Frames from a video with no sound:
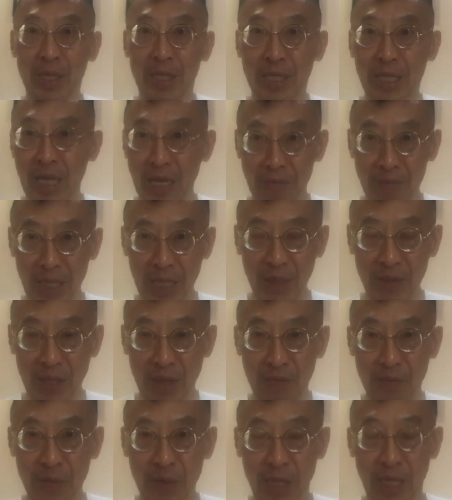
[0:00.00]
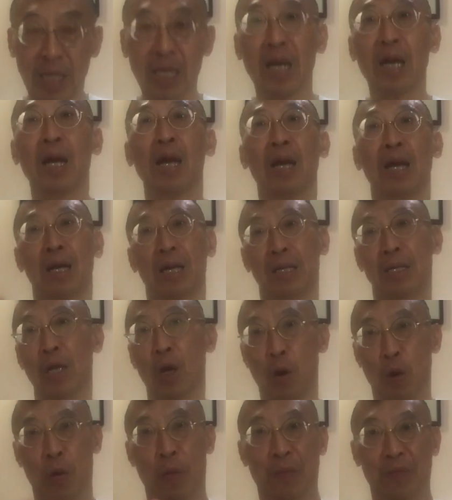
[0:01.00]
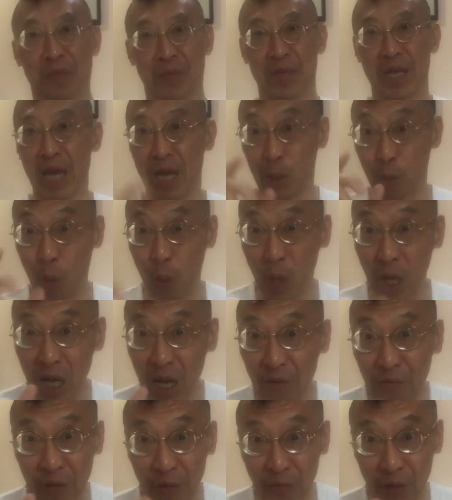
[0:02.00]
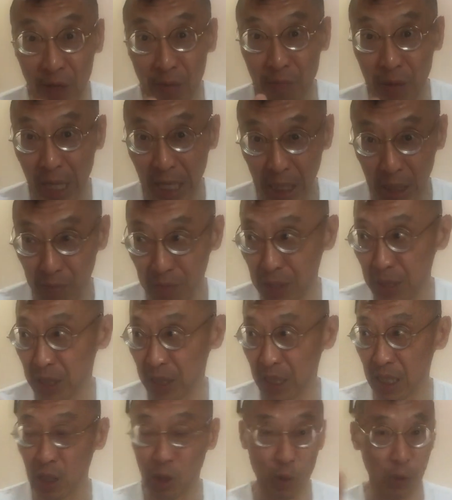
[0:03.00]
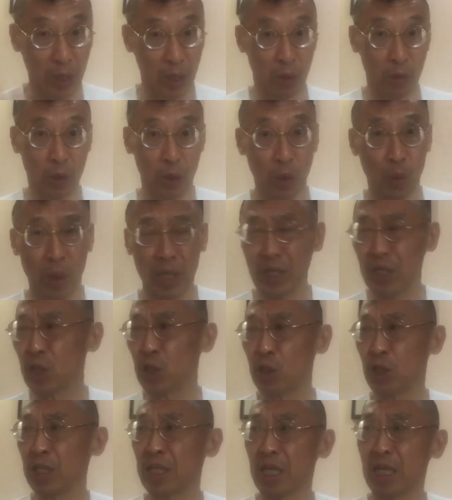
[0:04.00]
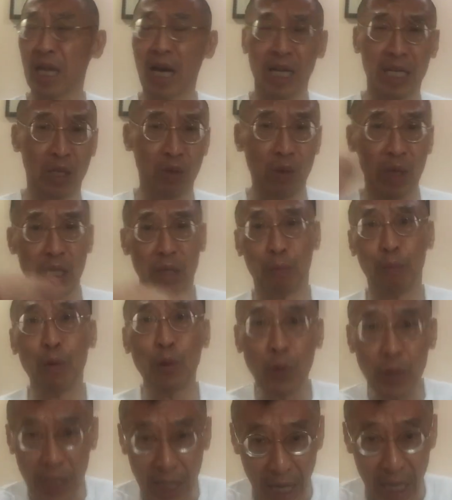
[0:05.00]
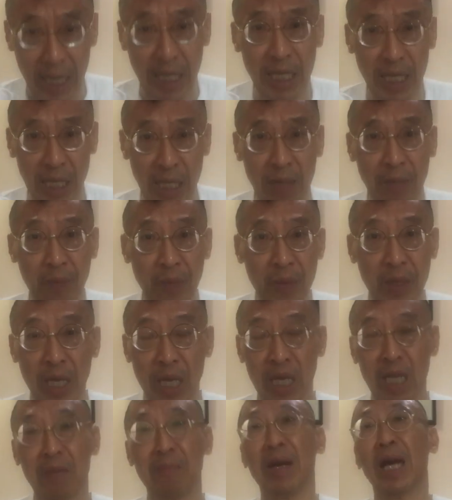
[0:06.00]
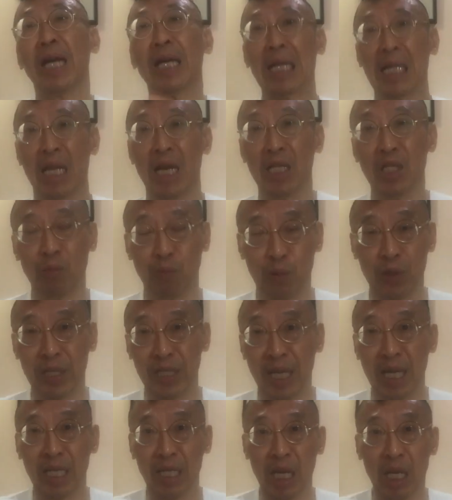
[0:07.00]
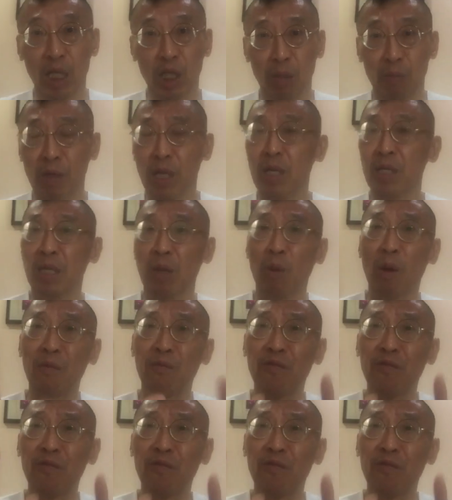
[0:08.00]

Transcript: Did I miss out something? No. There were 15 placements in 2021. It's just that I didn't want to put that in my class presentation because there were